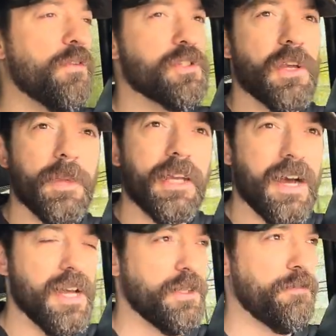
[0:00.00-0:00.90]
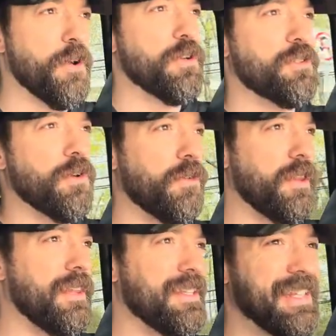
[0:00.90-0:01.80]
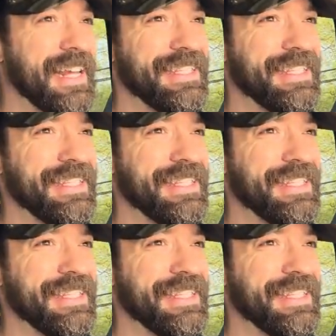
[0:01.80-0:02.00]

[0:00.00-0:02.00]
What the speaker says: over some of the cons first, go over the things that I